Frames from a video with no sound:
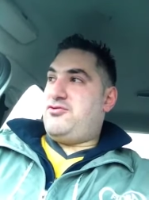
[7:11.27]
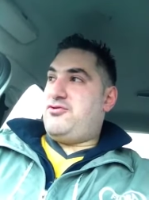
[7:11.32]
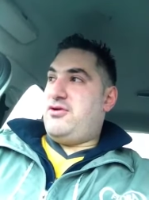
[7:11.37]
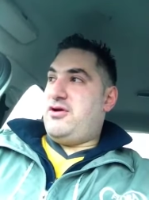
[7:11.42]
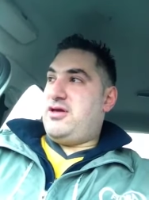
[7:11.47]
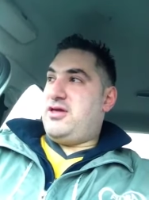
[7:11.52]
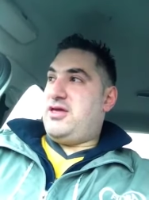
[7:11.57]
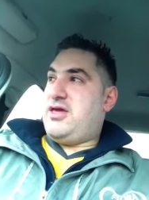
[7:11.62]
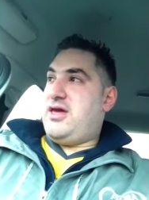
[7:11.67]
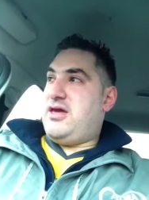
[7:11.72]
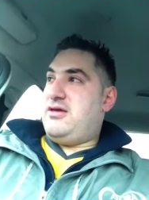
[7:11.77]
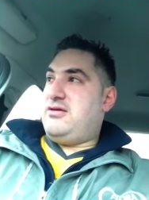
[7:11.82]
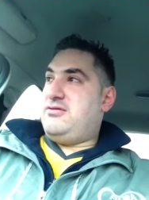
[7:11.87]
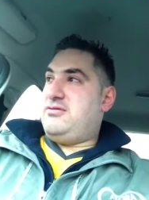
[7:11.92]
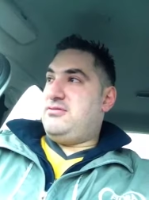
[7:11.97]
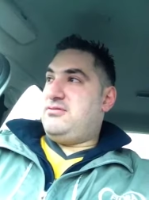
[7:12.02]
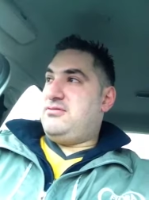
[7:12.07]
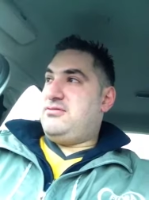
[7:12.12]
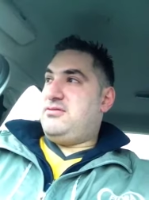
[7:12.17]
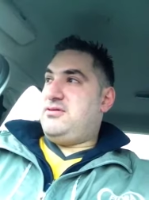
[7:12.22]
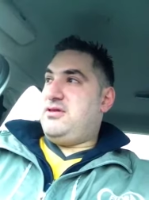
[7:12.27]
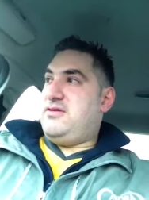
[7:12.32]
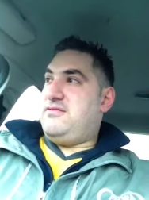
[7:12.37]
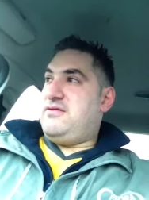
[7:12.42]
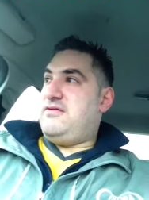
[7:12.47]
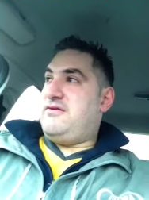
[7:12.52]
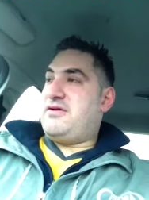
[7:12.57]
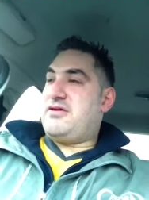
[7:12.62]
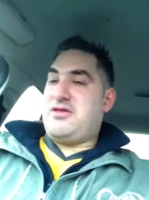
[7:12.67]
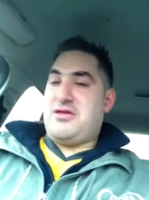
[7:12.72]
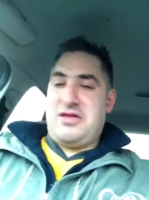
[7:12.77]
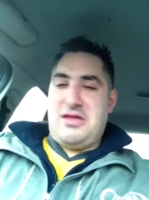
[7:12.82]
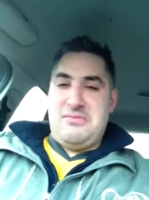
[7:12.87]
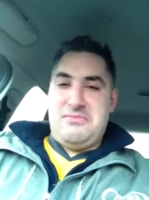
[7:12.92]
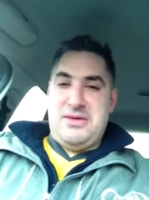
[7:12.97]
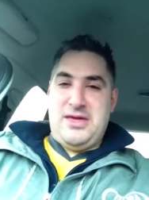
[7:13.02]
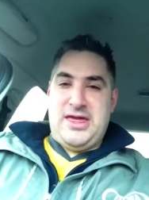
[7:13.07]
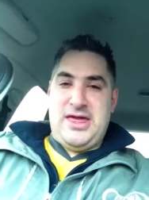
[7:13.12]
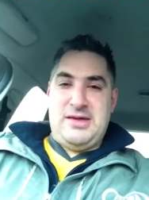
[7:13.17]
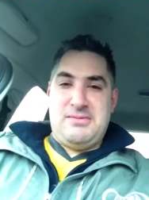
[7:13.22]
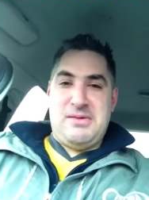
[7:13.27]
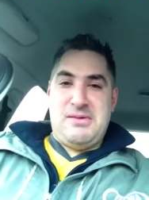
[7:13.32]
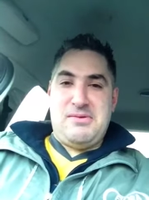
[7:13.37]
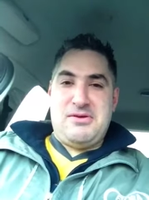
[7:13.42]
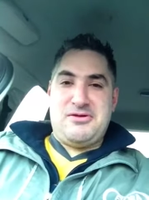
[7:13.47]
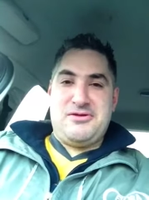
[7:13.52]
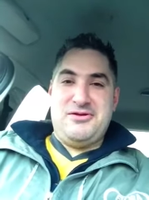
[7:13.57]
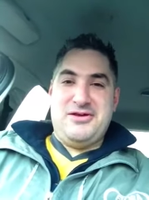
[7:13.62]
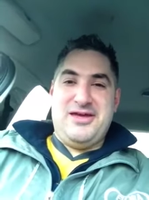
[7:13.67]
of try and get. If, if I start getting picky, maybe I'll,